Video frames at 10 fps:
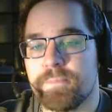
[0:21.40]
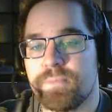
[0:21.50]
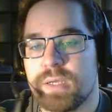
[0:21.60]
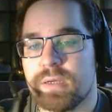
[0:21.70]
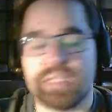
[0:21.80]

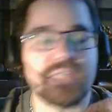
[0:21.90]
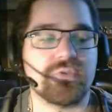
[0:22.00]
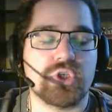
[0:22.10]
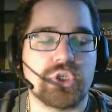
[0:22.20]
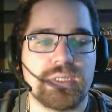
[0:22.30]
This
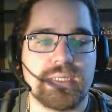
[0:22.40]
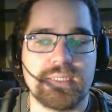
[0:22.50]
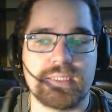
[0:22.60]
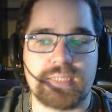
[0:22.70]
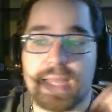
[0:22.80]
version
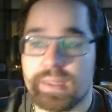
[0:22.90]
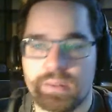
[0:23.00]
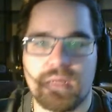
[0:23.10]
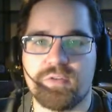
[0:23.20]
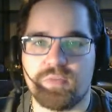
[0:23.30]
is, I
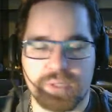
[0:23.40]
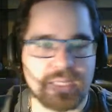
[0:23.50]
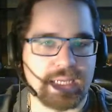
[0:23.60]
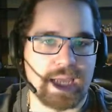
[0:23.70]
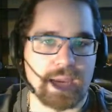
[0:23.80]
loved
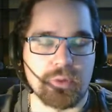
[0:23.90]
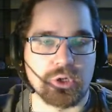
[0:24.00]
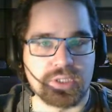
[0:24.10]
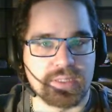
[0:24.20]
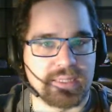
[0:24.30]
playing
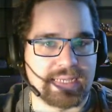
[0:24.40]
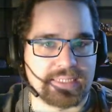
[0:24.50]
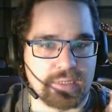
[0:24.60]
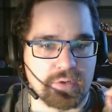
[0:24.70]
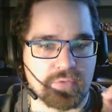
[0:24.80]
Nightmarsh in the last
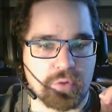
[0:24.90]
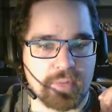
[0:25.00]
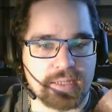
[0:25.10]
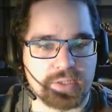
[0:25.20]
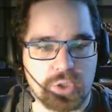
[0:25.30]
standard
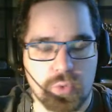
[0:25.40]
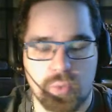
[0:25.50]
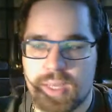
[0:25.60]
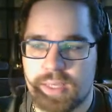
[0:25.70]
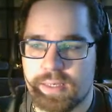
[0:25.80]
format, so
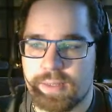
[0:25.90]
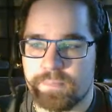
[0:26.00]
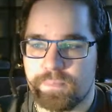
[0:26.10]
when